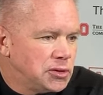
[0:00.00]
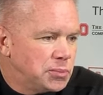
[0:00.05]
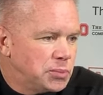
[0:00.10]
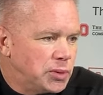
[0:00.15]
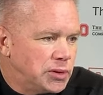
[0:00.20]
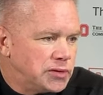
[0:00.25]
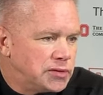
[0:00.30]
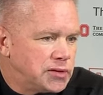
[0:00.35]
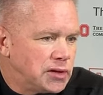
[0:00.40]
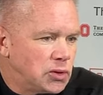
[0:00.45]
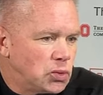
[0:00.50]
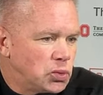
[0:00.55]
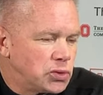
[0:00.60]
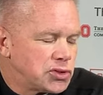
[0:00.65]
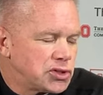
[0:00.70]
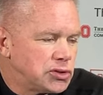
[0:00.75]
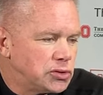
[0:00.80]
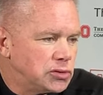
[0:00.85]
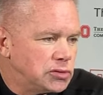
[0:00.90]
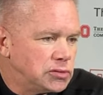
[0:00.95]
but we're
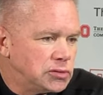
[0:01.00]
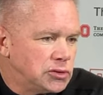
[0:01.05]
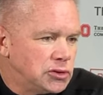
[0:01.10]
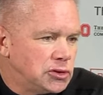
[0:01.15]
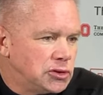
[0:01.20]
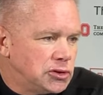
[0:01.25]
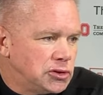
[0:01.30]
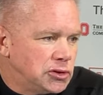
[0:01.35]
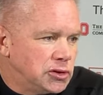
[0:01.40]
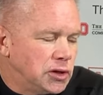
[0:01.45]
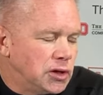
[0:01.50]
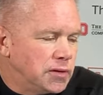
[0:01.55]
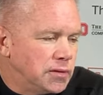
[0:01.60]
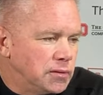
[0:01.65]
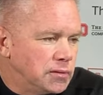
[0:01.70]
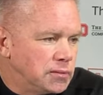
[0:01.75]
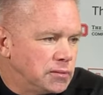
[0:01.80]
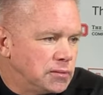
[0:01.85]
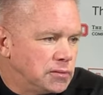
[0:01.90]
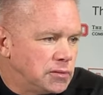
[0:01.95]
still
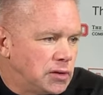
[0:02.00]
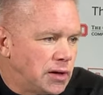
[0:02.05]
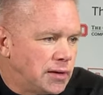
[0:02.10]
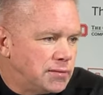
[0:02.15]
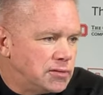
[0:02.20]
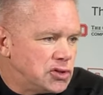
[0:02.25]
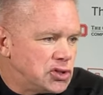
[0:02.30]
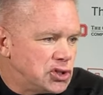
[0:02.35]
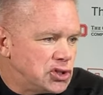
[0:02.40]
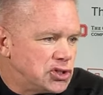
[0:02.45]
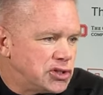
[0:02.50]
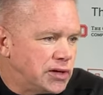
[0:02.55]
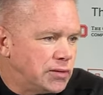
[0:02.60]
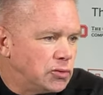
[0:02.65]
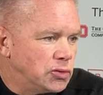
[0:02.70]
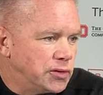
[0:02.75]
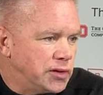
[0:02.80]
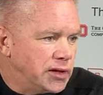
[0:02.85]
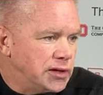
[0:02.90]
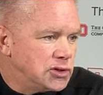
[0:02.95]
obviously several
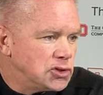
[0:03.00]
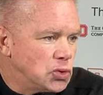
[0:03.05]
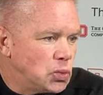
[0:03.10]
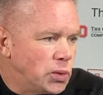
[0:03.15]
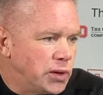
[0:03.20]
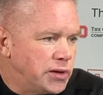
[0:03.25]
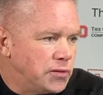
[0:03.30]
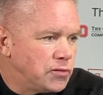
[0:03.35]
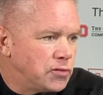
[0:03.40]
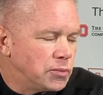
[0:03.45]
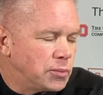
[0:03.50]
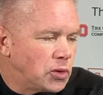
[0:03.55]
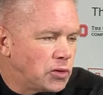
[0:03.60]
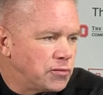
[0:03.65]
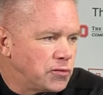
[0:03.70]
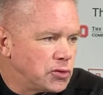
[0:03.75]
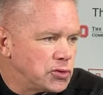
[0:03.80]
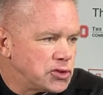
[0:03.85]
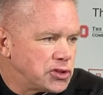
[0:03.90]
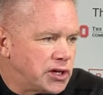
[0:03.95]
days away from our
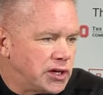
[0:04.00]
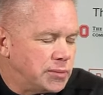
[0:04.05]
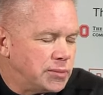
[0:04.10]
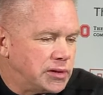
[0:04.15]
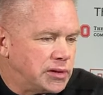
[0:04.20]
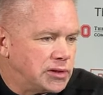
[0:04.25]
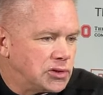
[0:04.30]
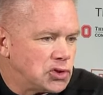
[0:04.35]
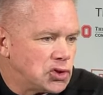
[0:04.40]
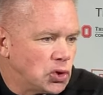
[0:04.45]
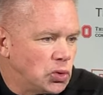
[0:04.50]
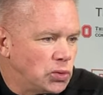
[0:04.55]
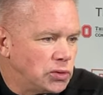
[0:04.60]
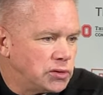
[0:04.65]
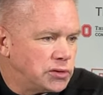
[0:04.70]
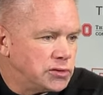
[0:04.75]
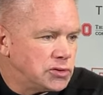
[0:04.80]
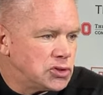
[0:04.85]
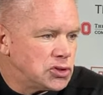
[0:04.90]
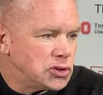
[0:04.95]
first game against
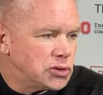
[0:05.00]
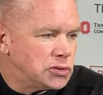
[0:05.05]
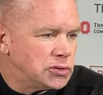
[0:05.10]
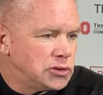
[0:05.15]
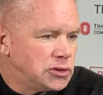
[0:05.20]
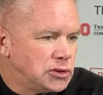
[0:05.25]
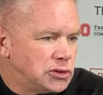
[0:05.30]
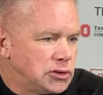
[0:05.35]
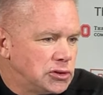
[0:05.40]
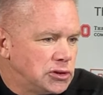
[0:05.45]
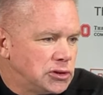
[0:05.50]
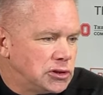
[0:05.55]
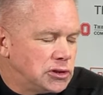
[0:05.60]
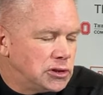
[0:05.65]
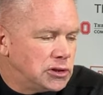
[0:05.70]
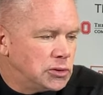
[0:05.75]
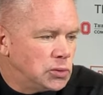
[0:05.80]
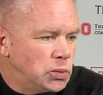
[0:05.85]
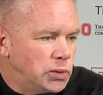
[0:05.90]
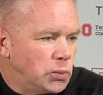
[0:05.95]
Oakland, so
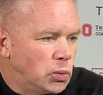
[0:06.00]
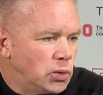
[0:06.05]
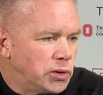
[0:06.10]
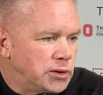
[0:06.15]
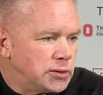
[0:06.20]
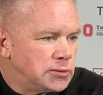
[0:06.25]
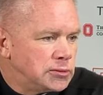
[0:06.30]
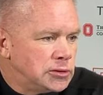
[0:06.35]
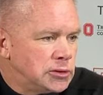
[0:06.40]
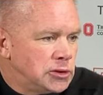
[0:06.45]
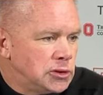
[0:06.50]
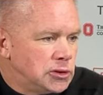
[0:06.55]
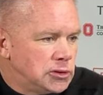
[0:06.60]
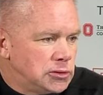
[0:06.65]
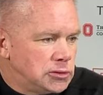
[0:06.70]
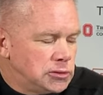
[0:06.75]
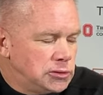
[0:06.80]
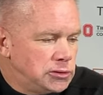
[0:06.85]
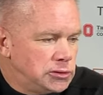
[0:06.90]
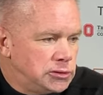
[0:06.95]
we want
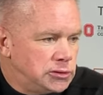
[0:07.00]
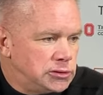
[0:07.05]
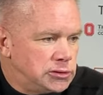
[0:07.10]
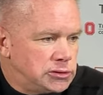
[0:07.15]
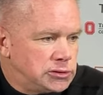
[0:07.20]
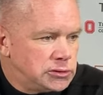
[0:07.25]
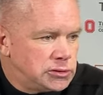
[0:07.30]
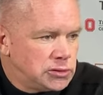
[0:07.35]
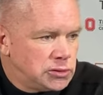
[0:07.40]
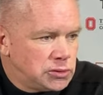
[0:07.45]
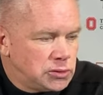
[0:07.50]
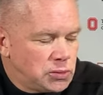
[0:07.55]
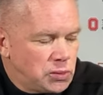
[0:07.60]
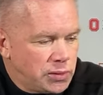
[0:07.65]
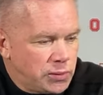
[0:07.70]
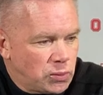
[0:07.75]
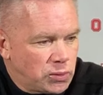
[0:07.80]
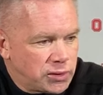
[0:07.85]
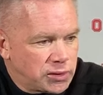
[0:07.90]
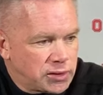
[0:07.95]
to
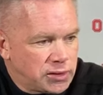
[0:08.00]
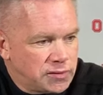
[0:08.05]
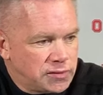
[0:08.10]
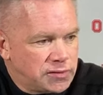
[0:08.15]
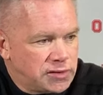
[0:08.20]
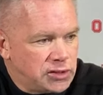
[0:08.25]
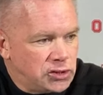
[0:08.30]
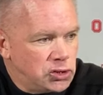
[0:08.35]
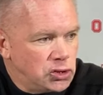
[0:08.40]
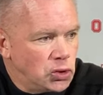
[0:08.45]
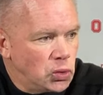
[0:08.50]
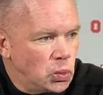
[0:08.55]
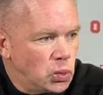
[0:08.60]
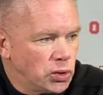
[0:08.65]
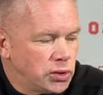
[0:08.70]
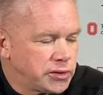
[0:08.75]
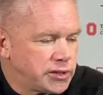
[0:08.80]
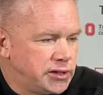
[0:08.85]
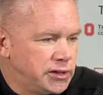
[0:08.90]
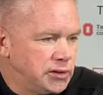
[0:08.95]
continue to
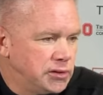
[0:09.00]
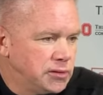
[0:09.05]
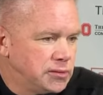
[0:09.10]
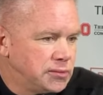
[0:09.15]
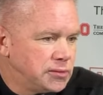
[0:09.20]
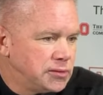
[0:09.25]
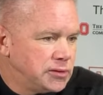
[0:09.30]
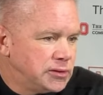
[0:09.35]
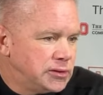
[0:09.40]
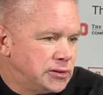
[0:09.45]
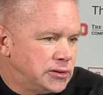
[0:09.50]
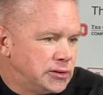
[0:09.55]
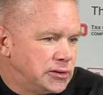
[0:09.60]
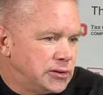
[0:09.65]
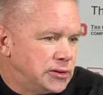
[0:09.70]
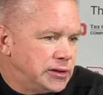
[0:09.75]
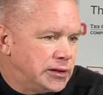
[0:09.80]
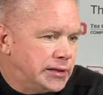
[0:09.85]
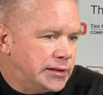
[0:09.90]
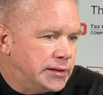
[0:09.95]
work here
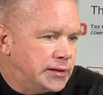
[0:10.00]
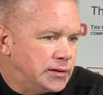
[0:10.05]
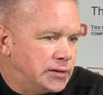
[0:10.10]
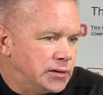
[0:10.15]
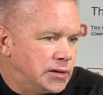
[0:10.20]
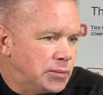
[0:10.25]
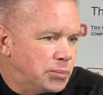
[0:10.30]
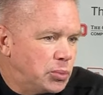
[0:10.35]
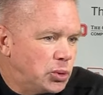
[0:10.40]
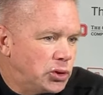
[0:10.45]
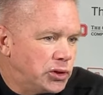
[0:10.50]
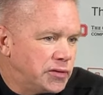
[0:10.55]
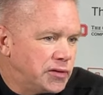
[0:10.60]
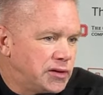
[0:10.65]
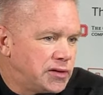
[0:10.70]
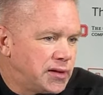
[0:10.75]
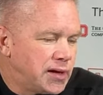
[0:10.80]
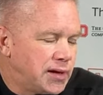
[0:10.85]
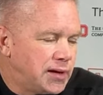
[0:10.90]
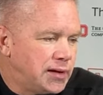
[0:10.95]
and put in the
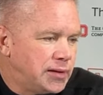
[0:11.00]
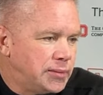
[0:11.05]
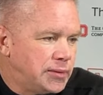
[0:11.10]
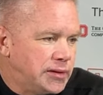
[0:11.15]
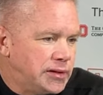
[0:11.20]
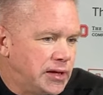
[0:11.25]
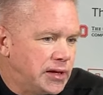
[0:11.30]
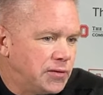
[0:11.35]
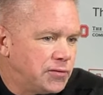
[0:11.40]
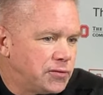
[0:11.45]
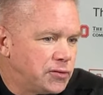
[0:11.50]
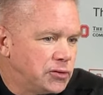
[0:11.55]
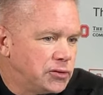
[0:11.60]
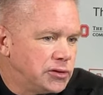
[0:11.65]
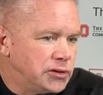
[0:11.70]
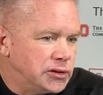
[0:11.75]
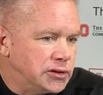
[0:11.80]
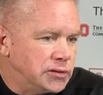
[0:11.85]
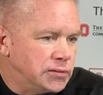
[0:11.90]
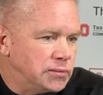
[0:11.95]
time and the effort,
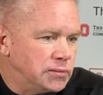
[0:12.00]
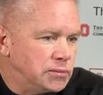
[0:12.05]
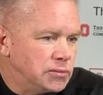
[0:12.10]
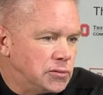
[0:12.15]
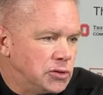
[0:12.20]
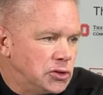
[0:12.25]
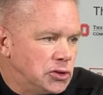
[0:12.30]
and